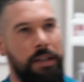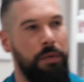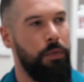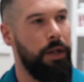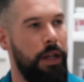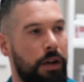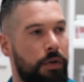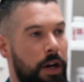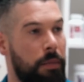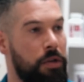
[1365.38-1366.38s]
some really
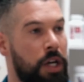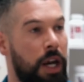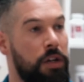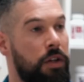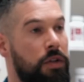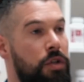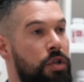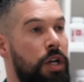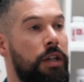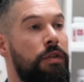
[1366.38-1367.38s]
incredible changes
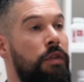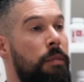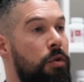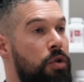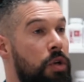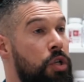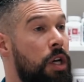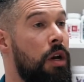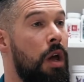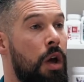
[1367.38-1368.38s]
just from
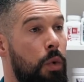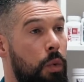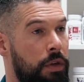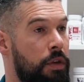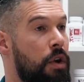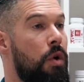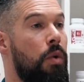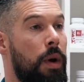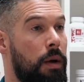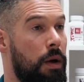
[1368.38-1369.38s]
nutrition with
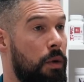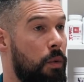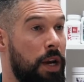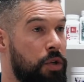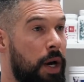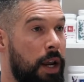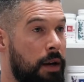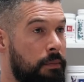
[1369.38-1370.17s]
no weight training.